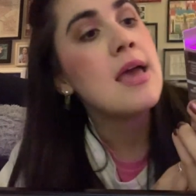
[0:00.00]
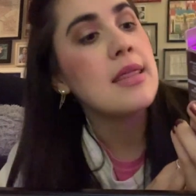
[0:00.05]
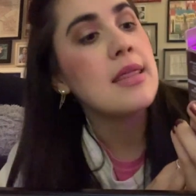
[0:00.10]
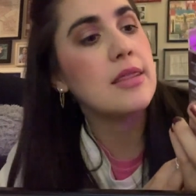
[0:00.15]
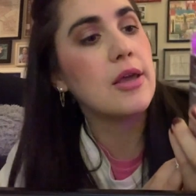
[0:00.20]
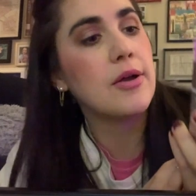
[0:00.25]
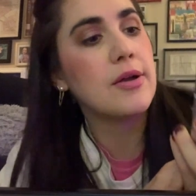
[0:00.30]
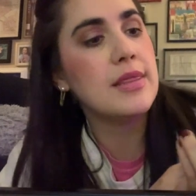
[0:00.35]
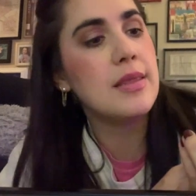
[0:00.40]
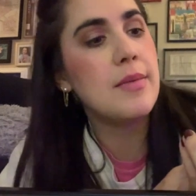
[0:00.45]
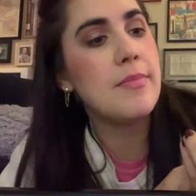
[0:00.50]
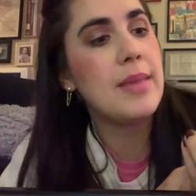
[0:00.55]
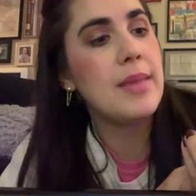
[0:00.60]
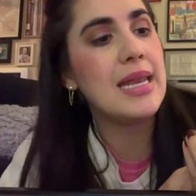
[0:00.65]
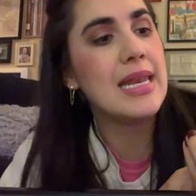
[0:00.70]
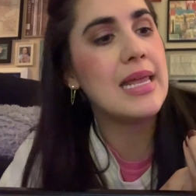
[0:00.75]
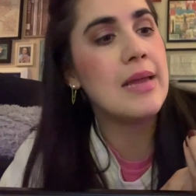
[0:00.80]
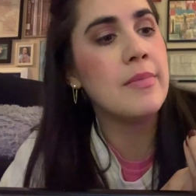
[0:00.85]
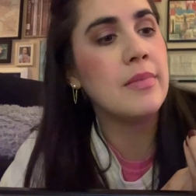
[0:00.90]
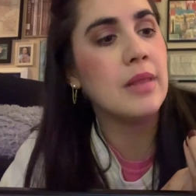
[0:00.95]
They're in the
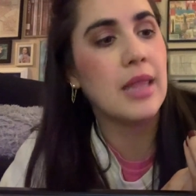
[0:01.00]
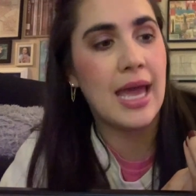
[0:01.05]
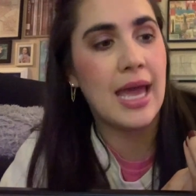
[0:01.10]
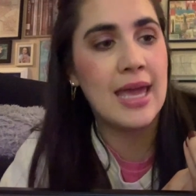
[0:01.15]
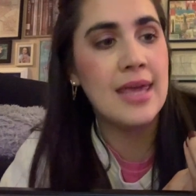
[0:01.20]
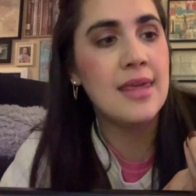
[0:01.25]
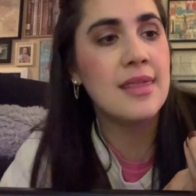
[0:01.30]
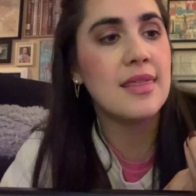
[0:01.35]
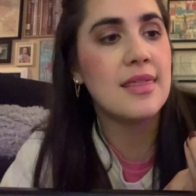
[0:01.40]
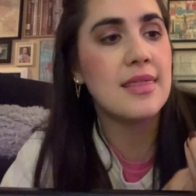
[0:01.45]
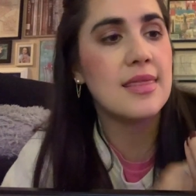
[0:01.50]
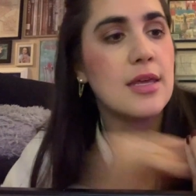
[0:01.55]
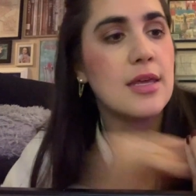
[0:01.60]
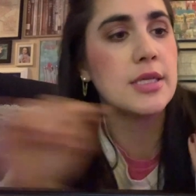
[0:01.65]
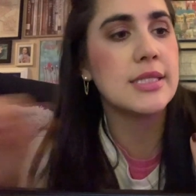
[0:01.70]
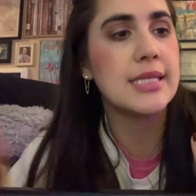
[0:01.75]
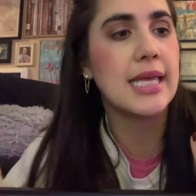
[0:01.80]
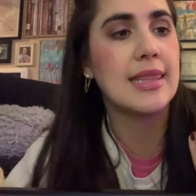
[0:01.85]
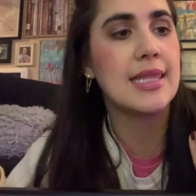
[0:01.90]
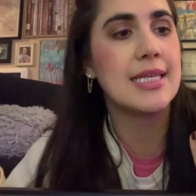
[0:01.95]
medium length.
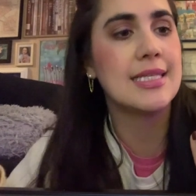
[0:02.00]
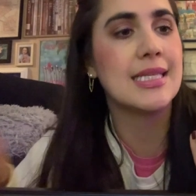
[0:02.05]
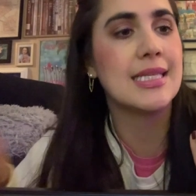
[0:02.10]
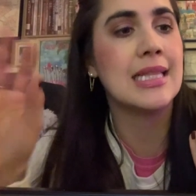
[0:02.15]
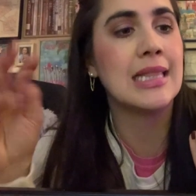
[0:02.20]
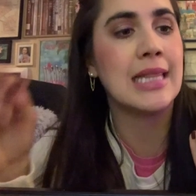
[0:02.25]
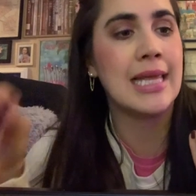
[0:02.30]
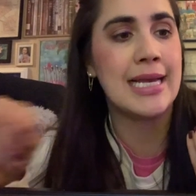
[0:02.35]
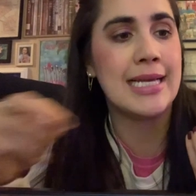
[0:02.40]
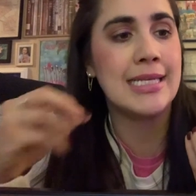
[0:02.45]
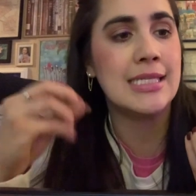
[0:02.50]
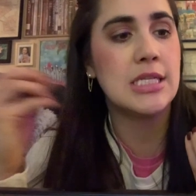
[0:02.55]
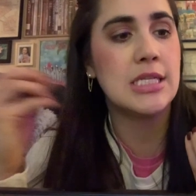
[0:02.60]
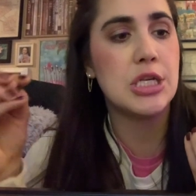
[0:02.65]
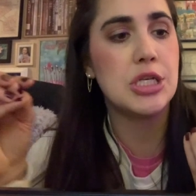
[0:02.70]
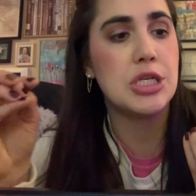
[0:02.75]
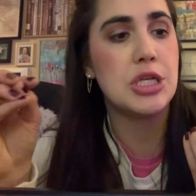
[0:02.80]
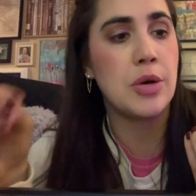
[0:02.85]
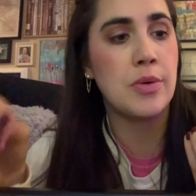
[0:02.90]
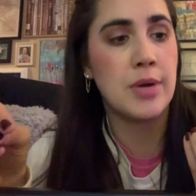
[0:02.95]
There's like this glazed
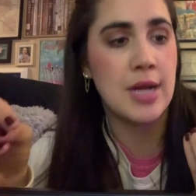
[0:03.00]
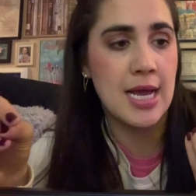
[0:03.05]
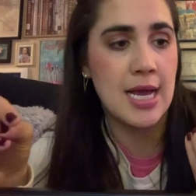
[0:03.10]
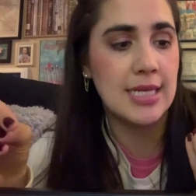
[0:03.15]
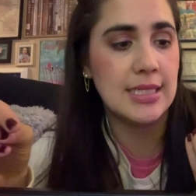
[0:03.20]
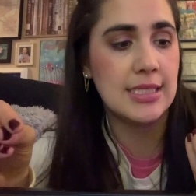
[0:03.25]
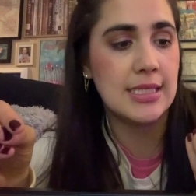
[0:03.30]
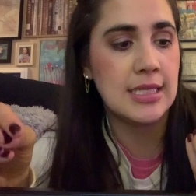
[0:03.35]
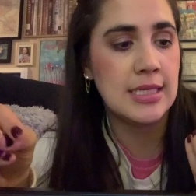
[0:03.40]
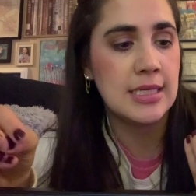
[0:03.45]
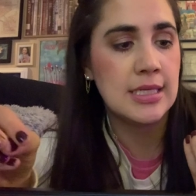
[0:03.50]
donut